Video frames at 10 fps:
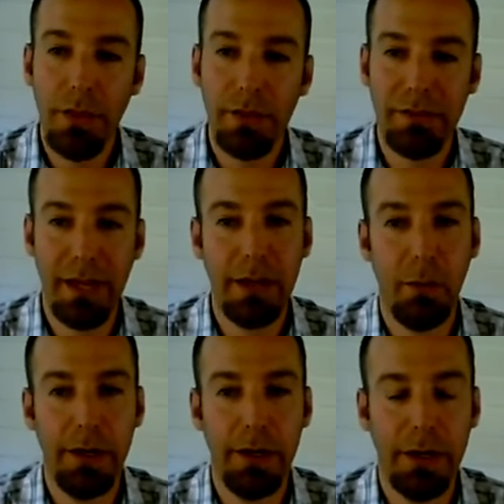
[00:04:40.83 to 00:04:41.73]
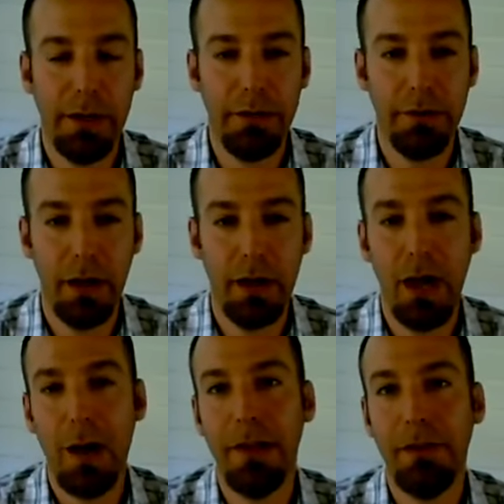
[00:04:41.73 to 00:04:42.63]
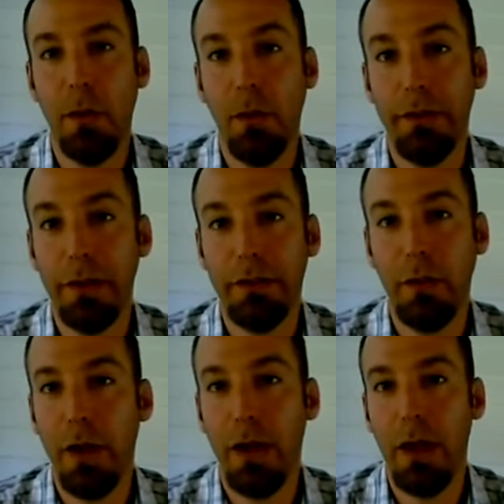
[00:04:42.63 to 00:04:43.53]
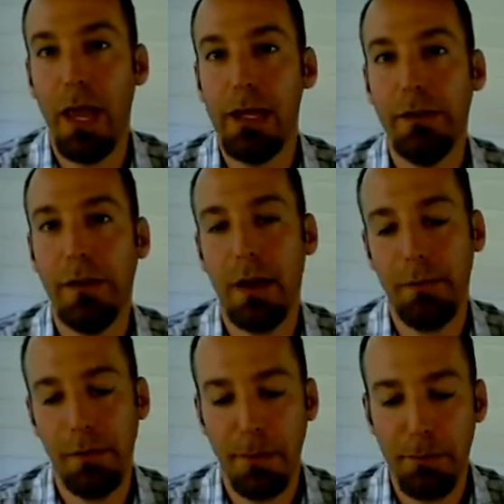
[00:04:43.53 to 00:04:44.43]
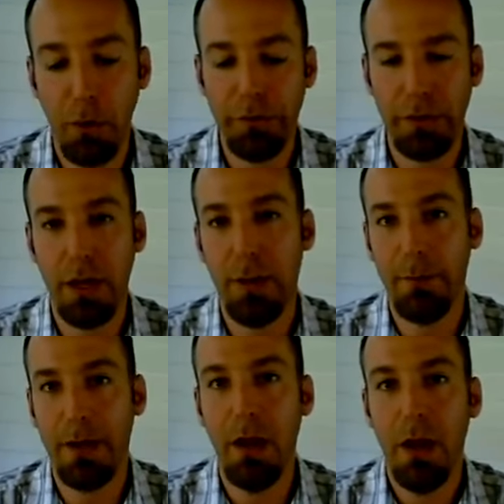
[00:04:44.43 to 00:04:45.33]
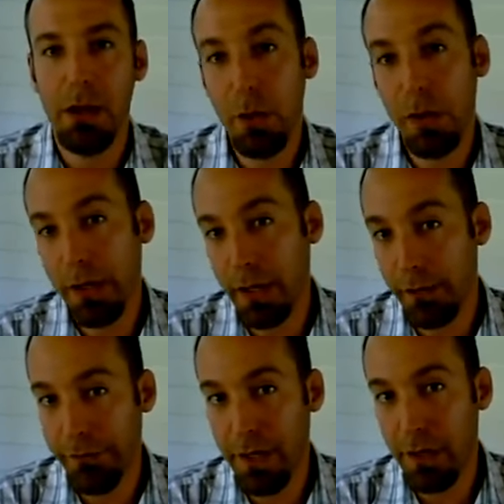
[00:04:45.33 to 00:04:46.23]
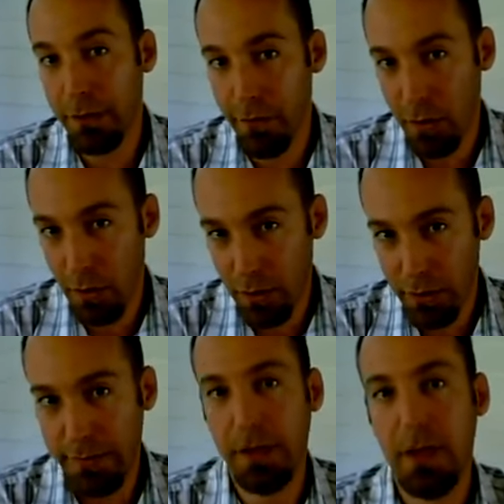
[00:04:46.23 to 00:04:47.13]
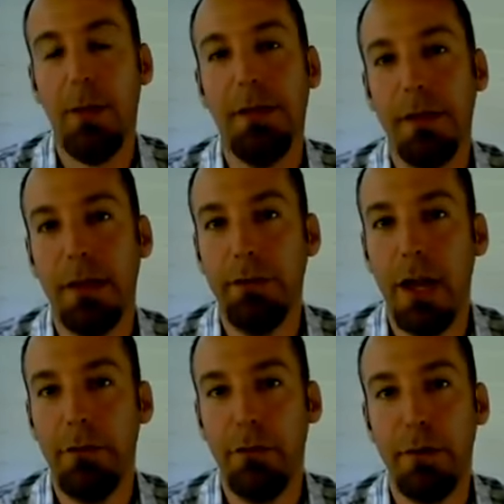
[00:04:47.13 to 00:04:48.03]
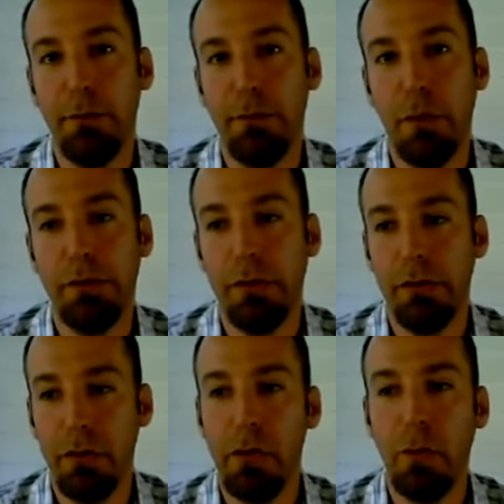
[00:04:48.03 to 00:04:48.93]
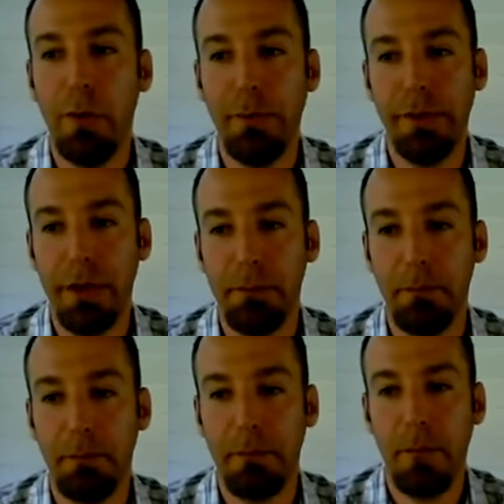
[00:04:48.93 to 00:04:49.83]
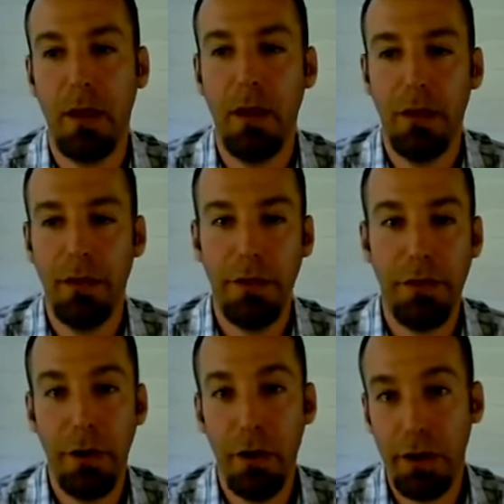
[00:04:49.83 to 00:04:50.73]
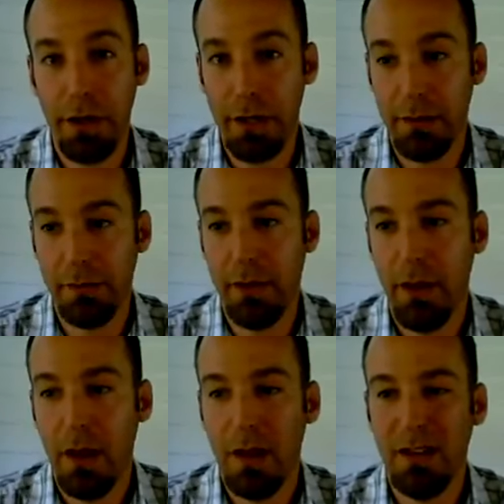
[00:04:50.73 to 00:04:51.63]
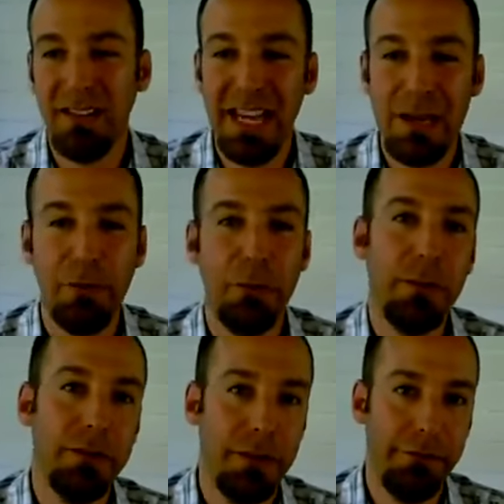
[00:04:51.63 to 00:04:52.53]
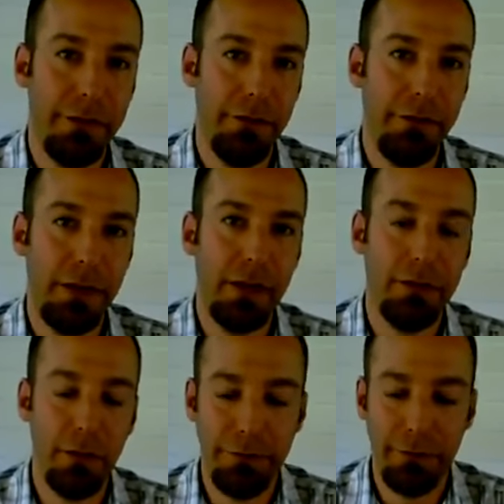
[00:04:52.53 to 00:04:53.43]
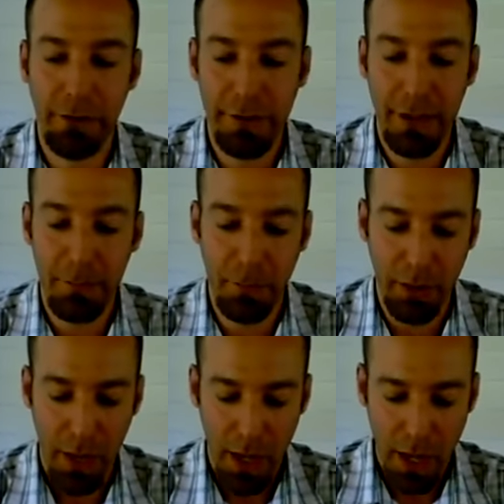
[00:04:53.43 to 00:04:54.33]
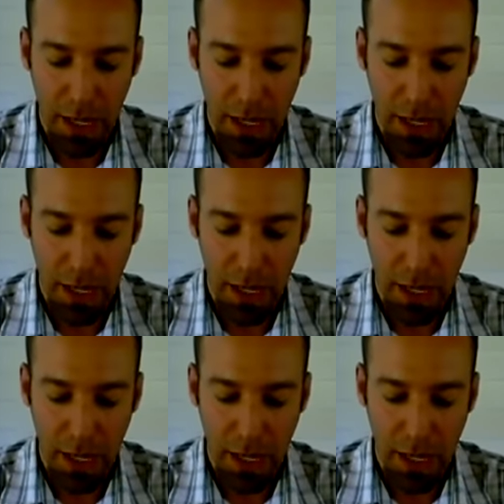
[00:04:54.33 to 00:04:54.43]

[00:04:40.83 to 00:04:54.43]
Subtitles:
The second one is a comments only. So anytime someone posts a comment, you can get a feed of all the comments that have ever been posted to your website. The third is a label-specific feed. So for example,